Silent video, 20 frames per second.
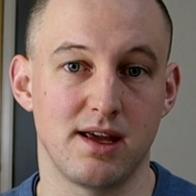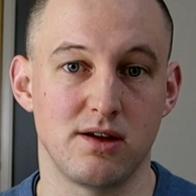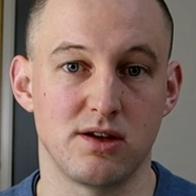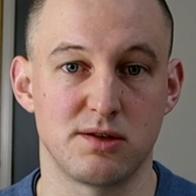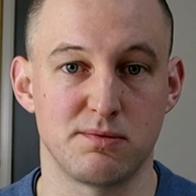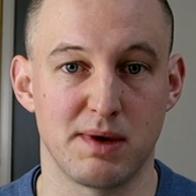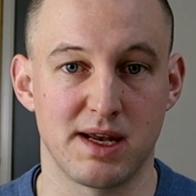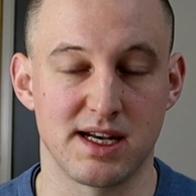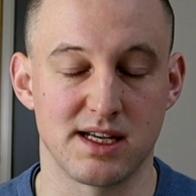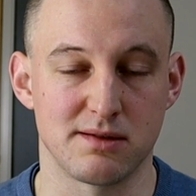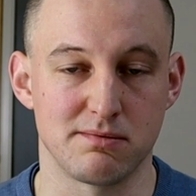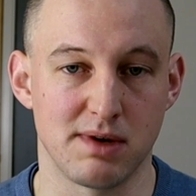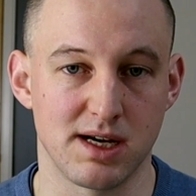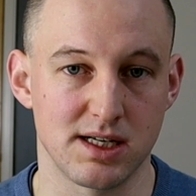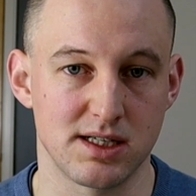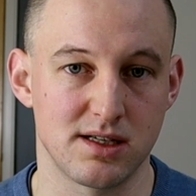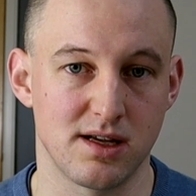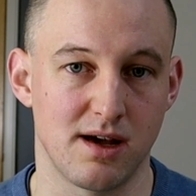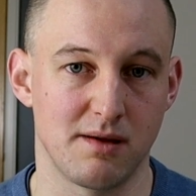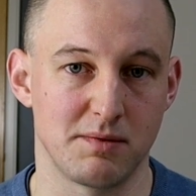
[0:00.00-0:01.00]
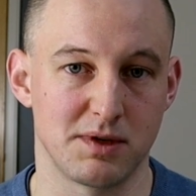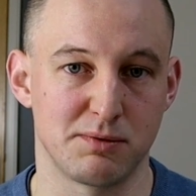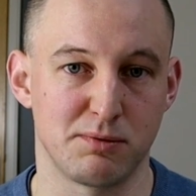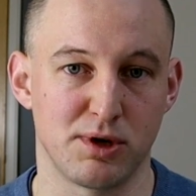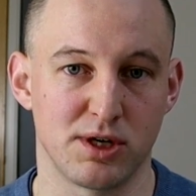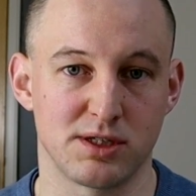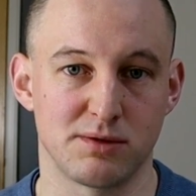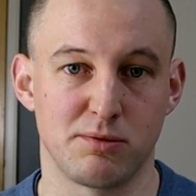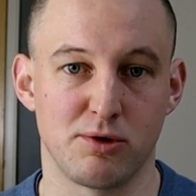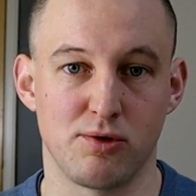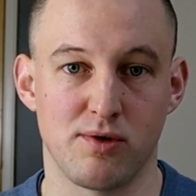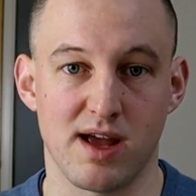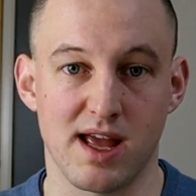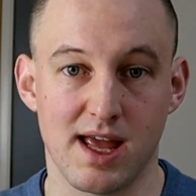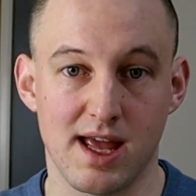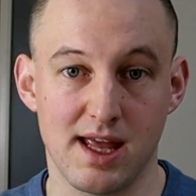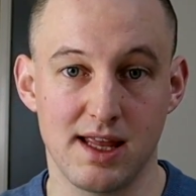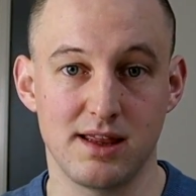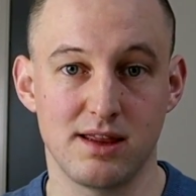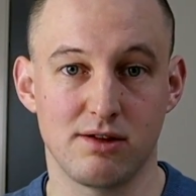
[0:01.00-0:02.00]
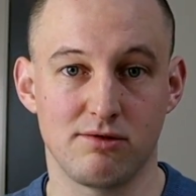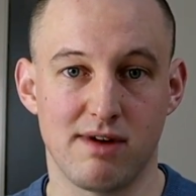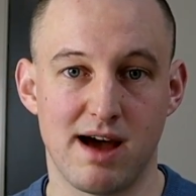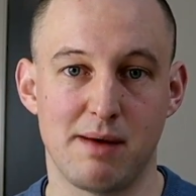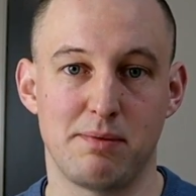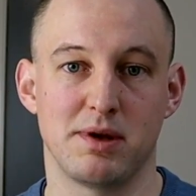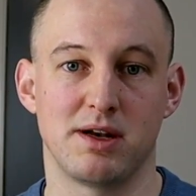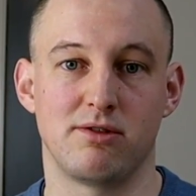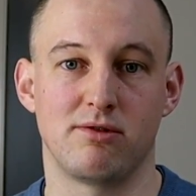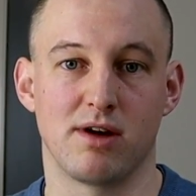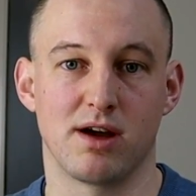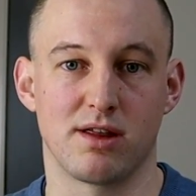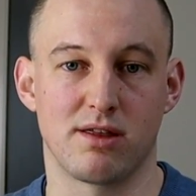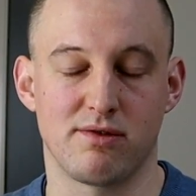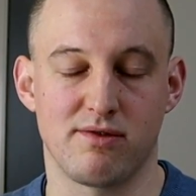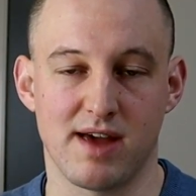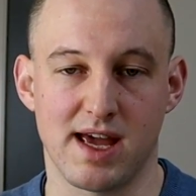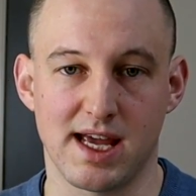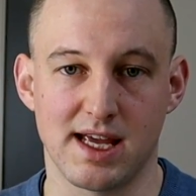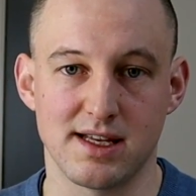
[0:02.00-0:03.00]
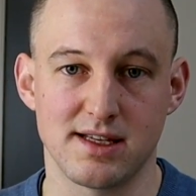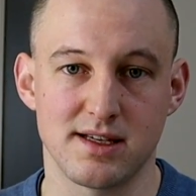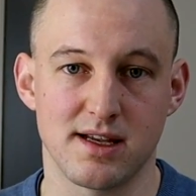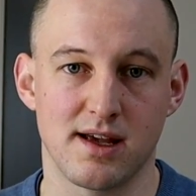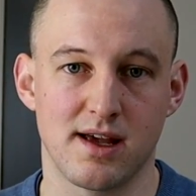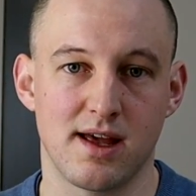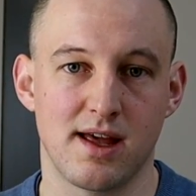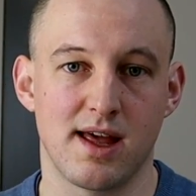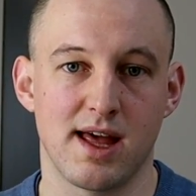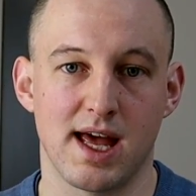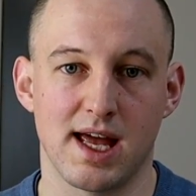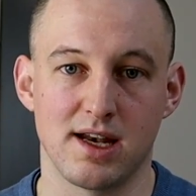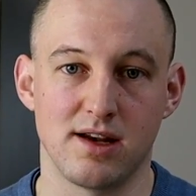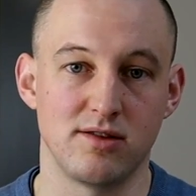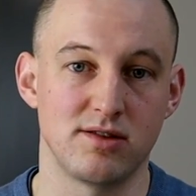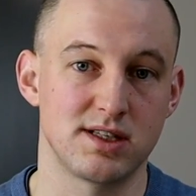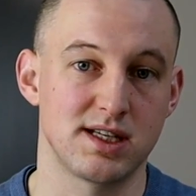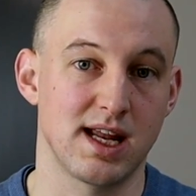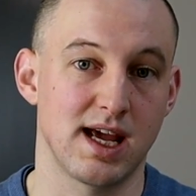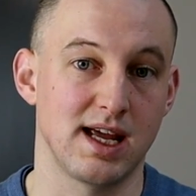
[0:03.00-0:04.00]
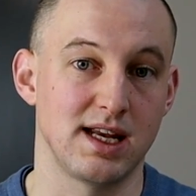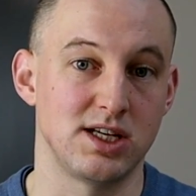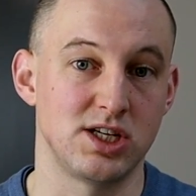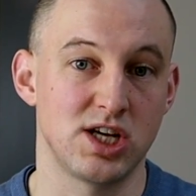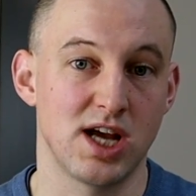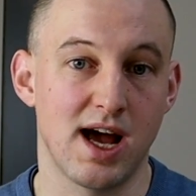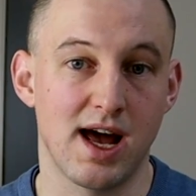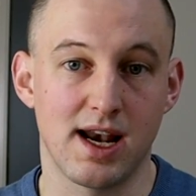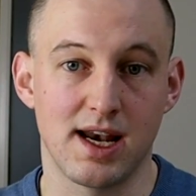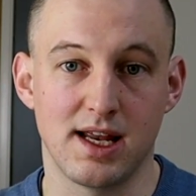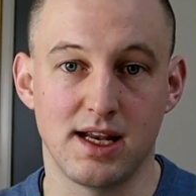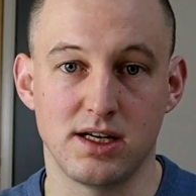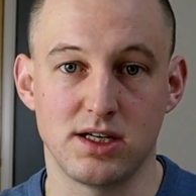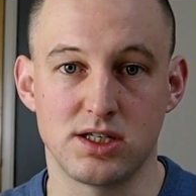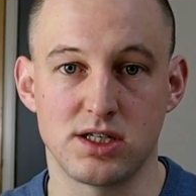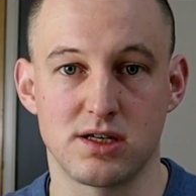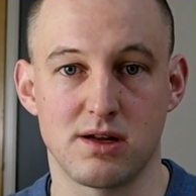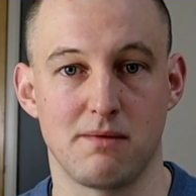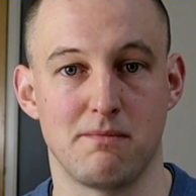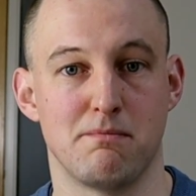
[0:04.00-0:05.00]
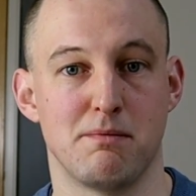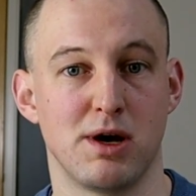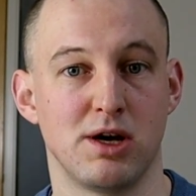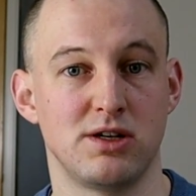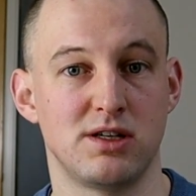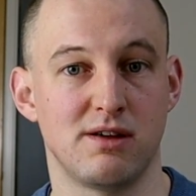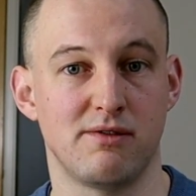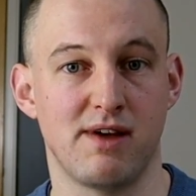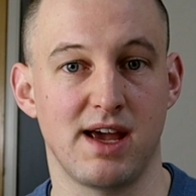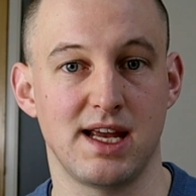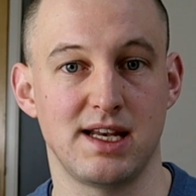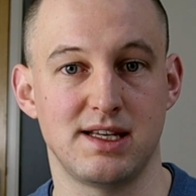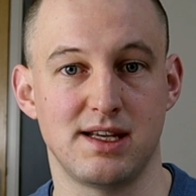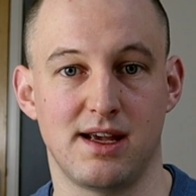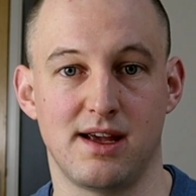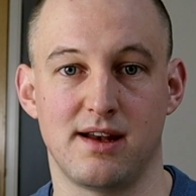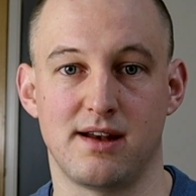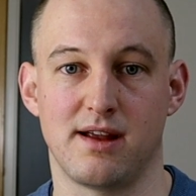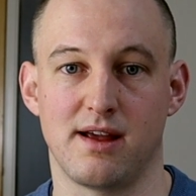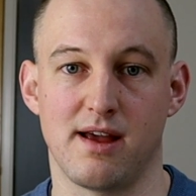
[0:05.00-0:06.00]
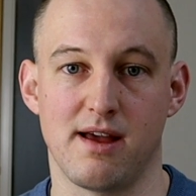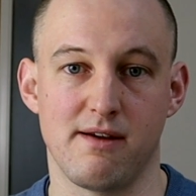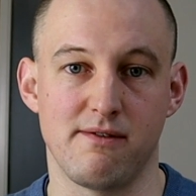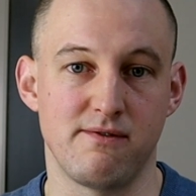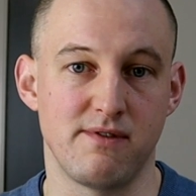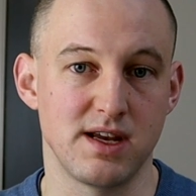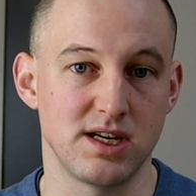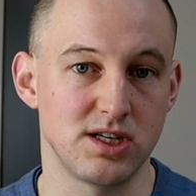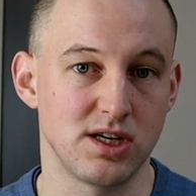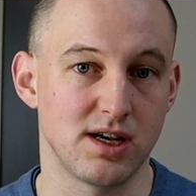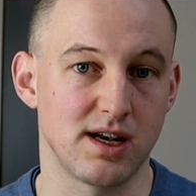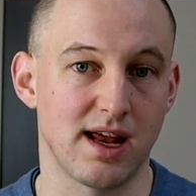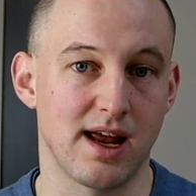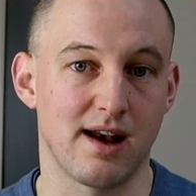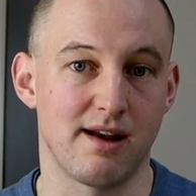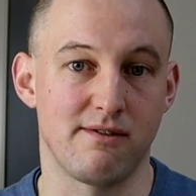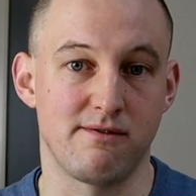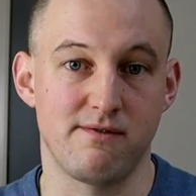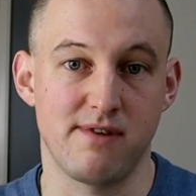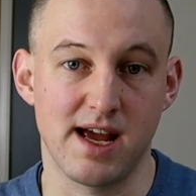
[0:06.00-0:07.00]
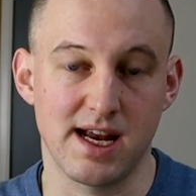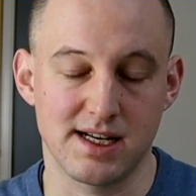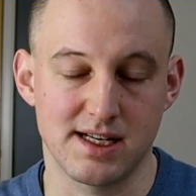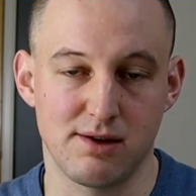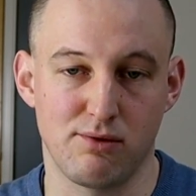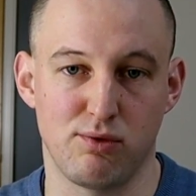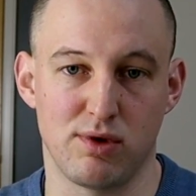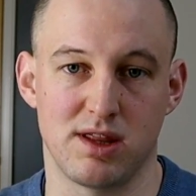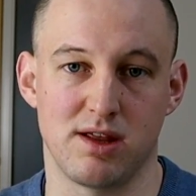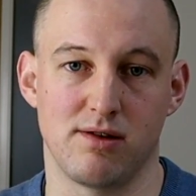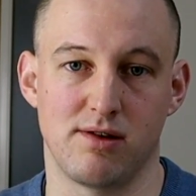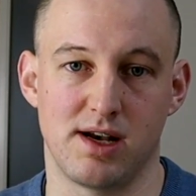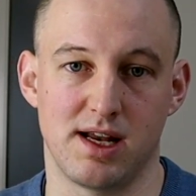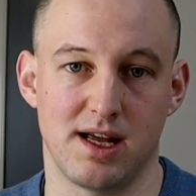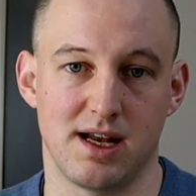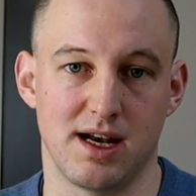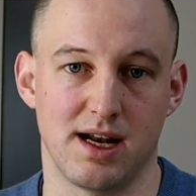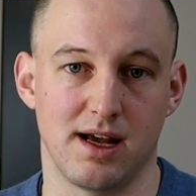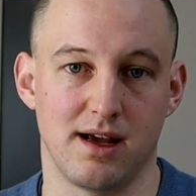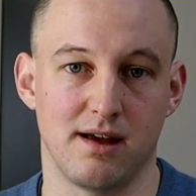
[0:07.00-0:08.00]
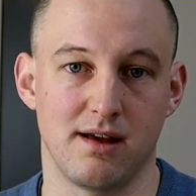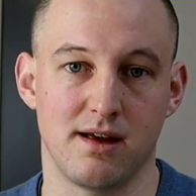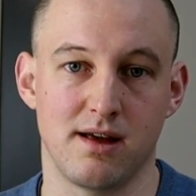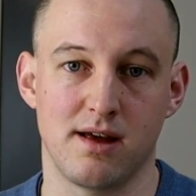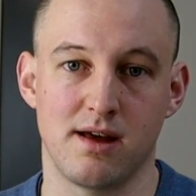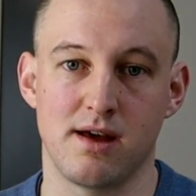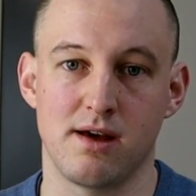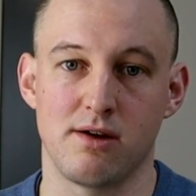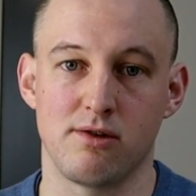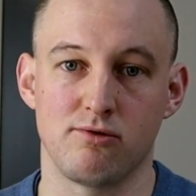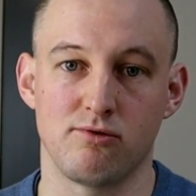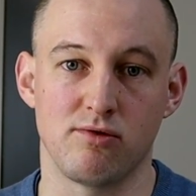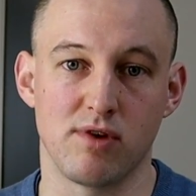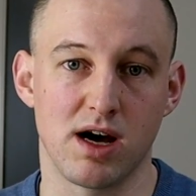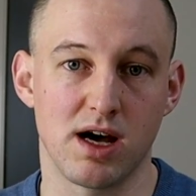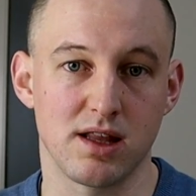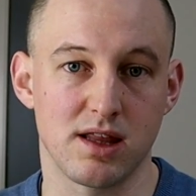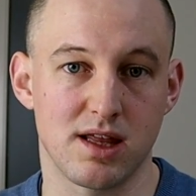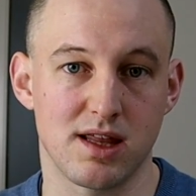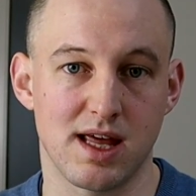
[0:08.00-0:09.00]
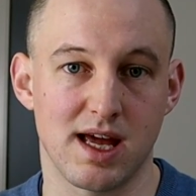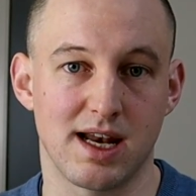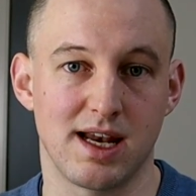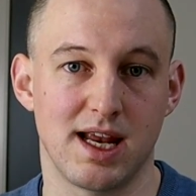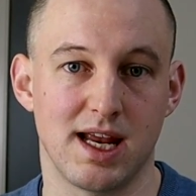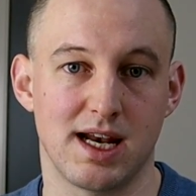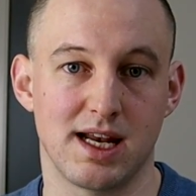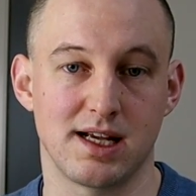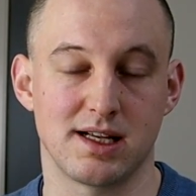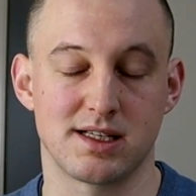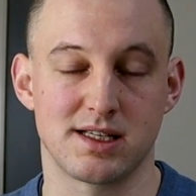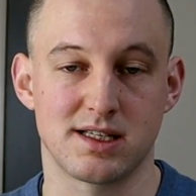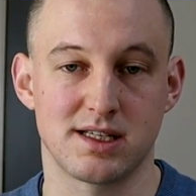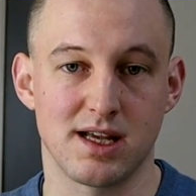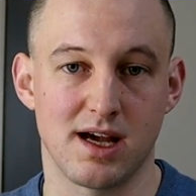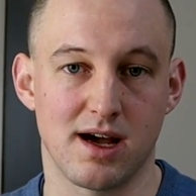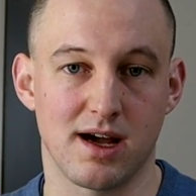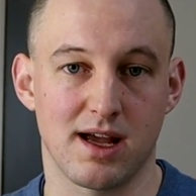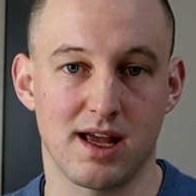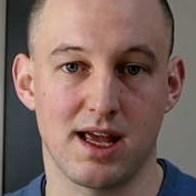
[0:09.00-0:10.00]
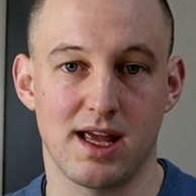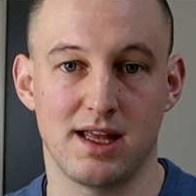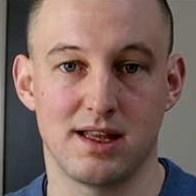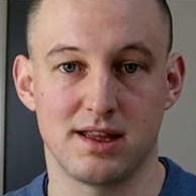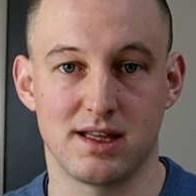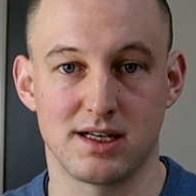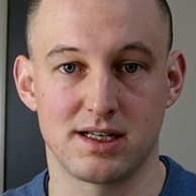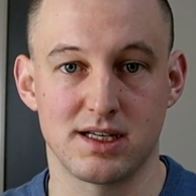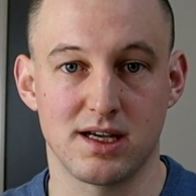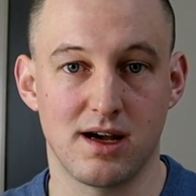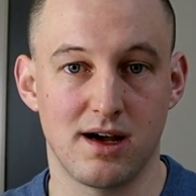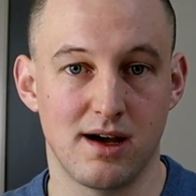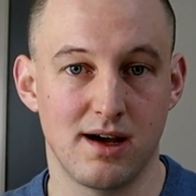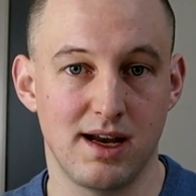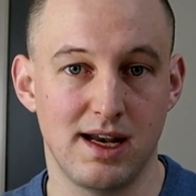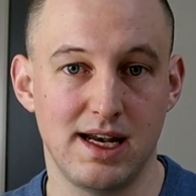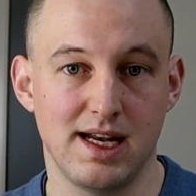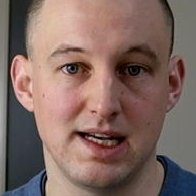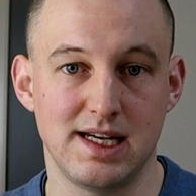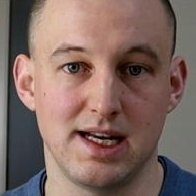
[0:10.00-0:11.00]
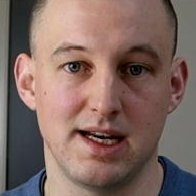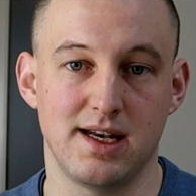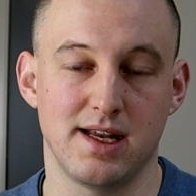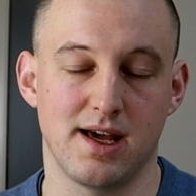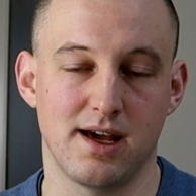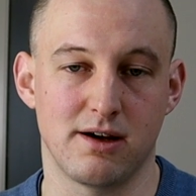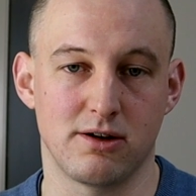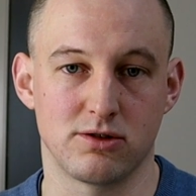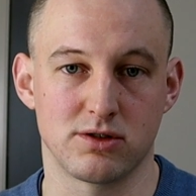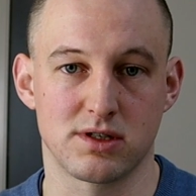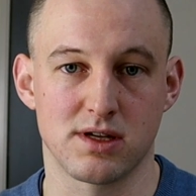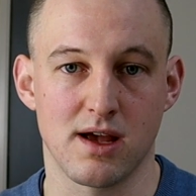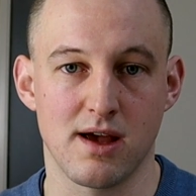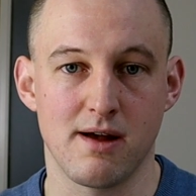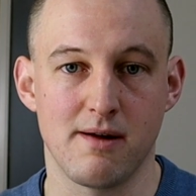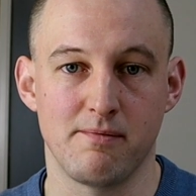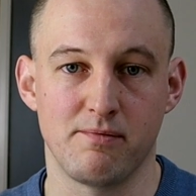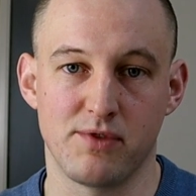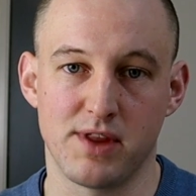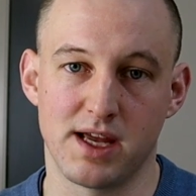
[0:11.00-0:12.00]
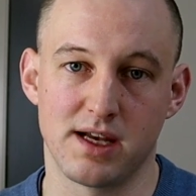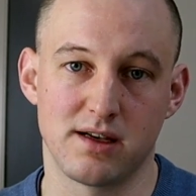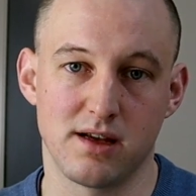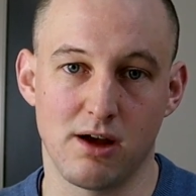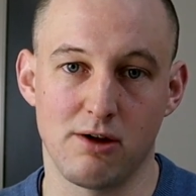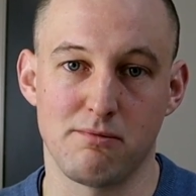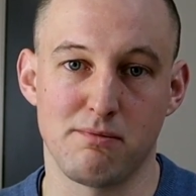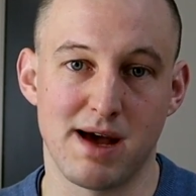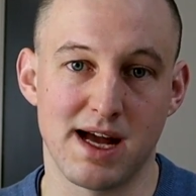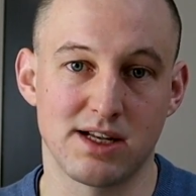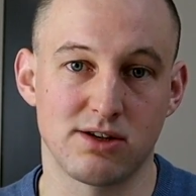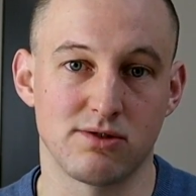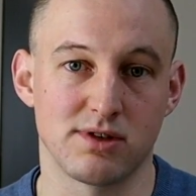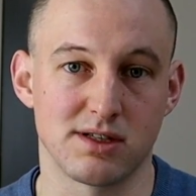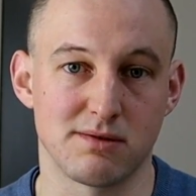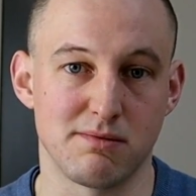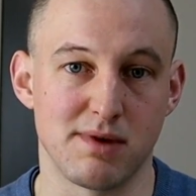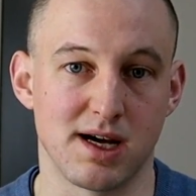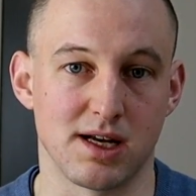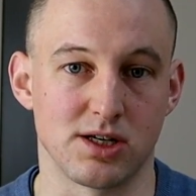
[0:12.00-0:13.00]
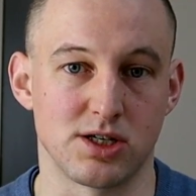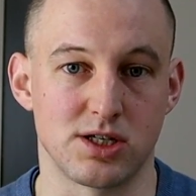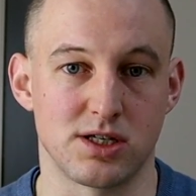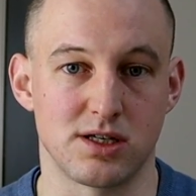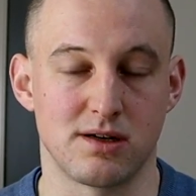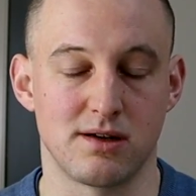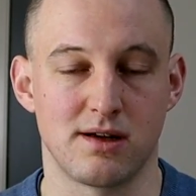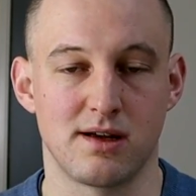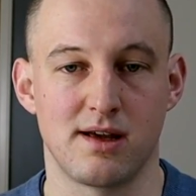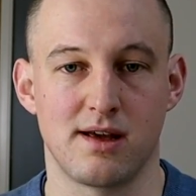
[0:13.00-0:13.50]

you spend as much time as possible in the rapid growth phase, and you stay challenged, motivated, efficient, and effective with your learning, rather than getting stuck in the tiny details that don't matter as much.